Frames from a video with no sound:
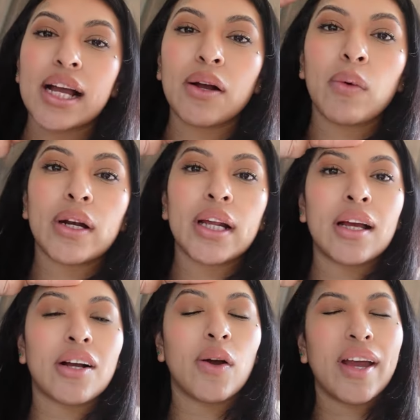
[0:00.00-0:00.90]
I want
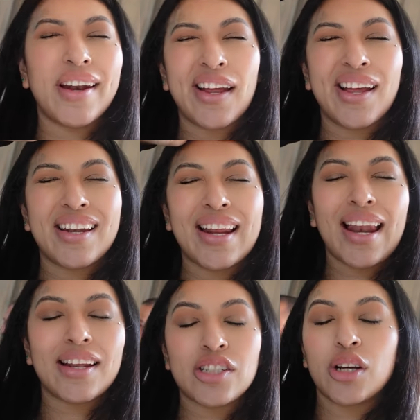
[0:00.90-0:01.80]
to go ahead
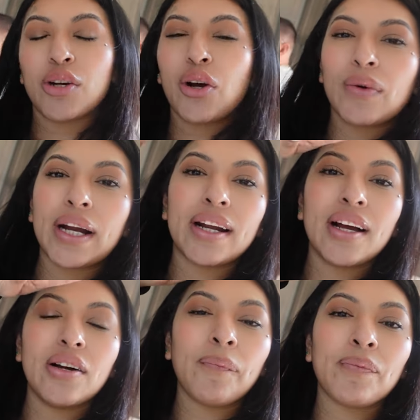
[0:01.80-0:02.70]
and let y'all go right
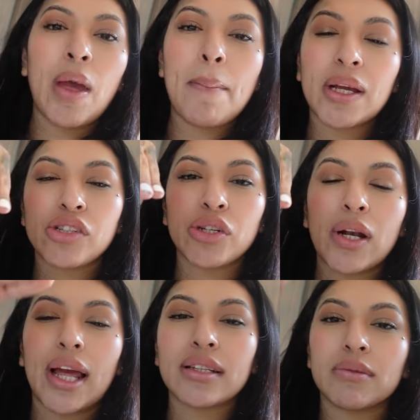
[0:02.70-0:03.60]
now. And make sure
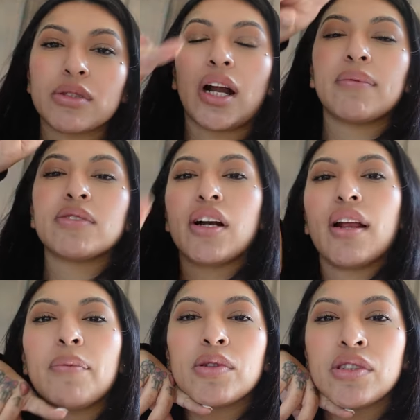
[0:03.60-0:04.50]
you like, subscribe, turn
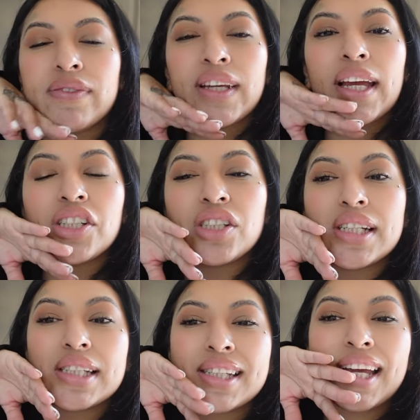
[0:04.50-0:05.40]
on your post
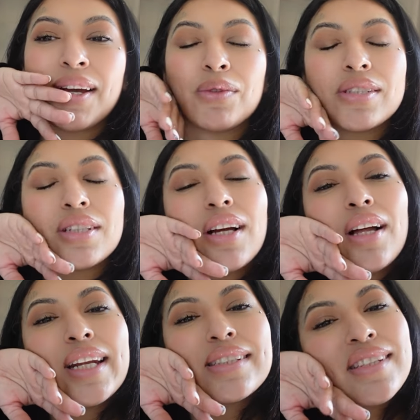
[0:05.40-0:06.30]
notifications, and we'll see
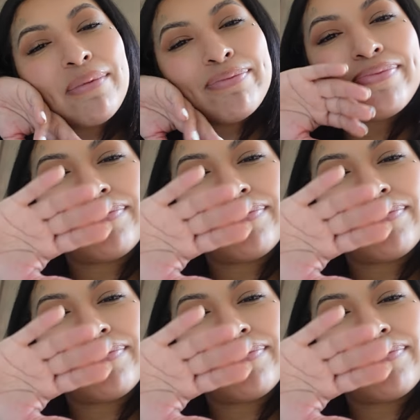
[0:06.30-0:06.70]
y'all next time.